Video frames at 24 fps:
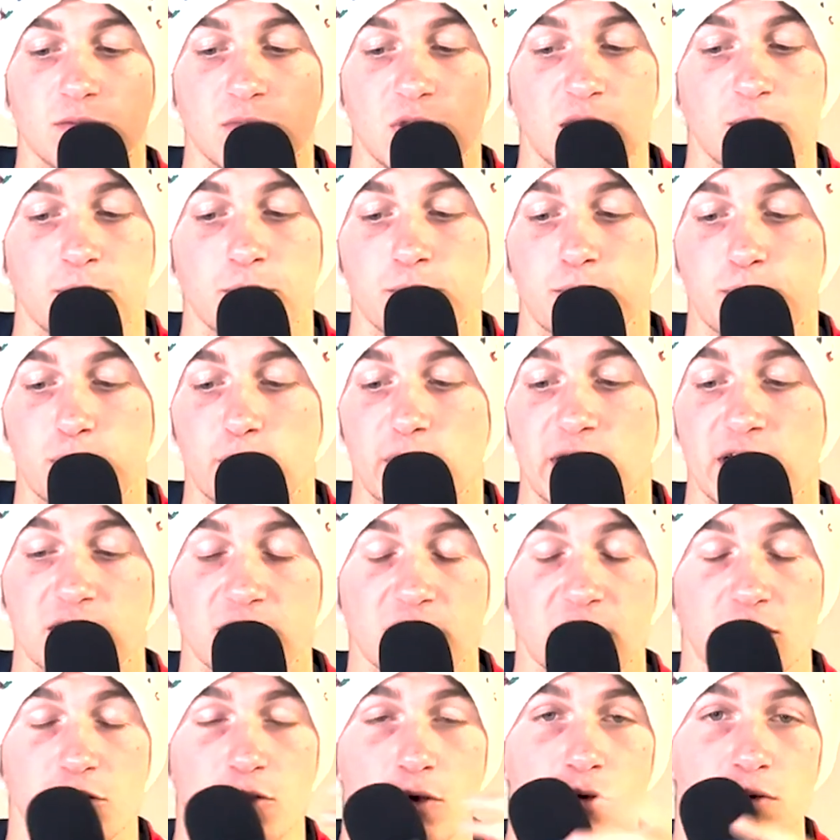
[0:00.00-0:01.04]
am praying
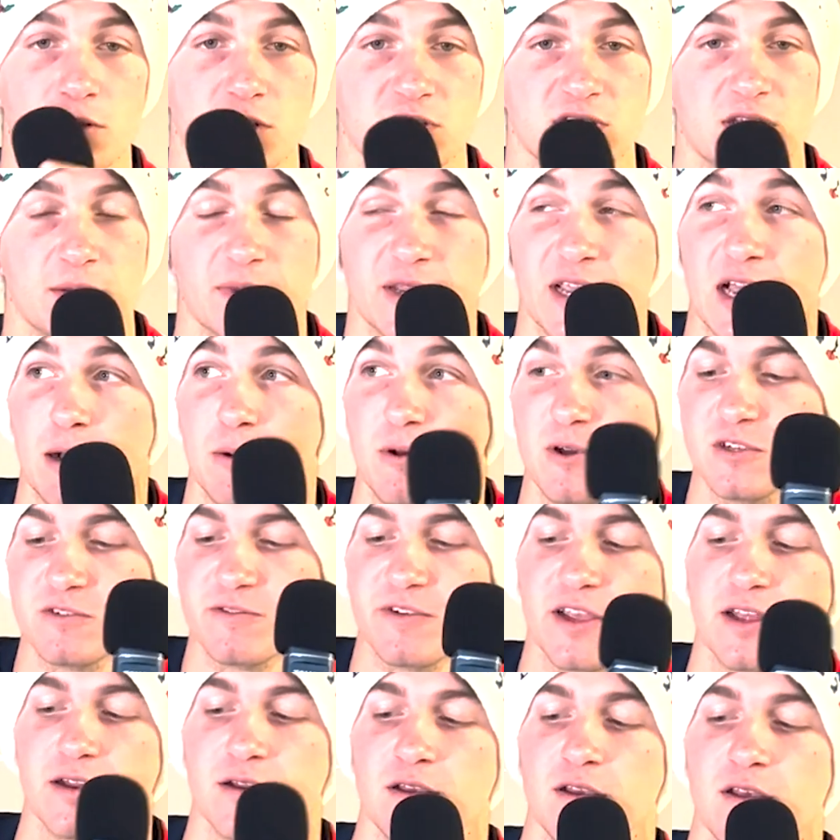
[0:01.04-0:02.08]
they don't because I'm a Cowboys
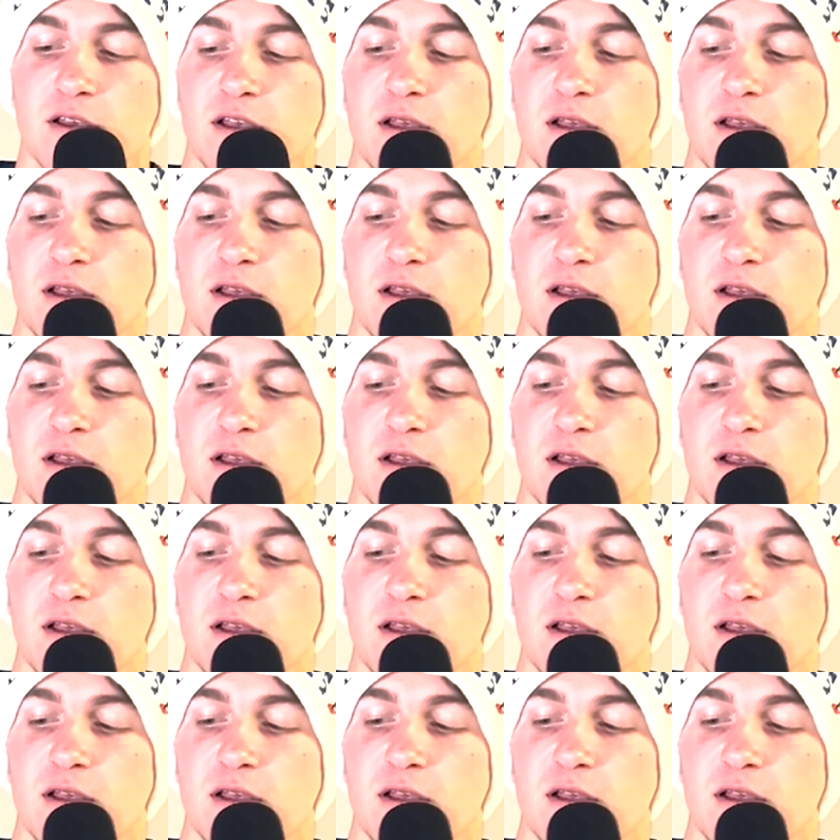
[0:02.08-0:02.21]
fan.